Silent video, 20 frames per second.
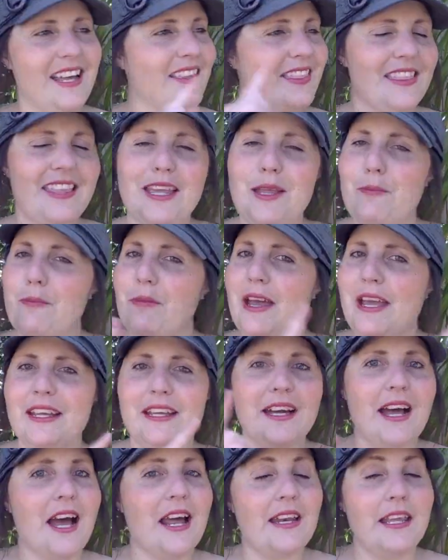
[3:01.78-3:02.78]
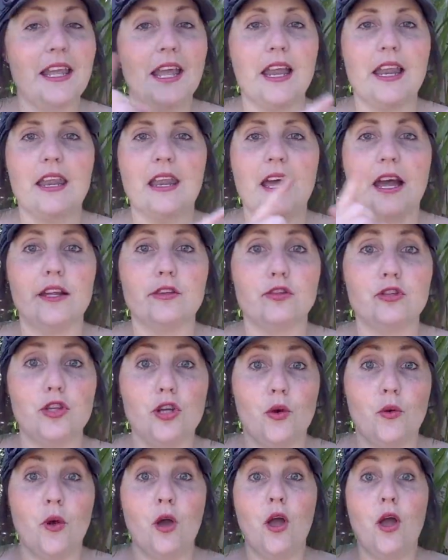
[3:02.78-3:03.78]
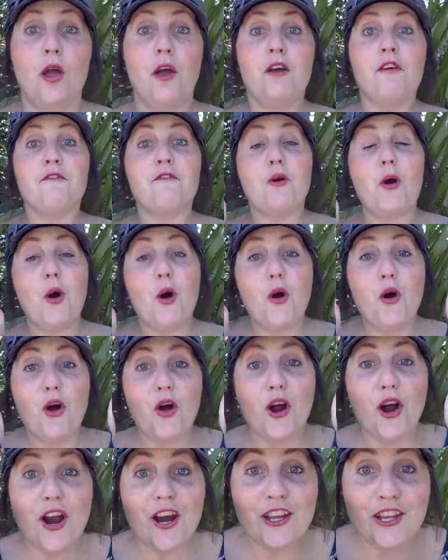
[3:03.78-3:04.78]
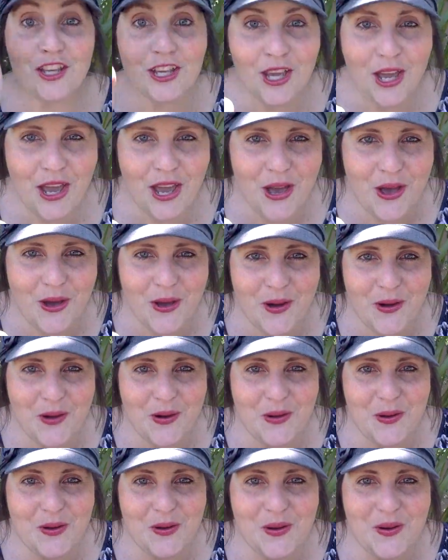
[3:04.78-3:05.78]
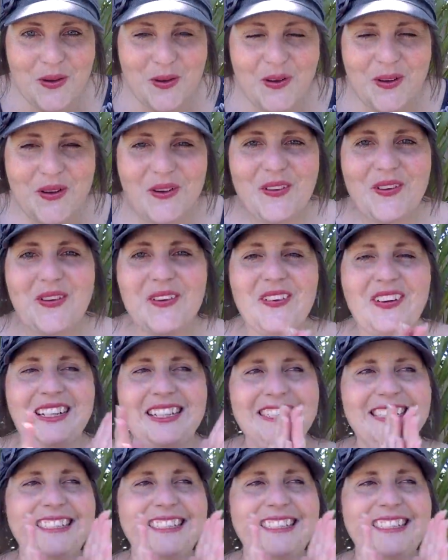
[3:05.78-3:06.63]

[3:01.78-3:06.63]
nothing my God cannot do for you.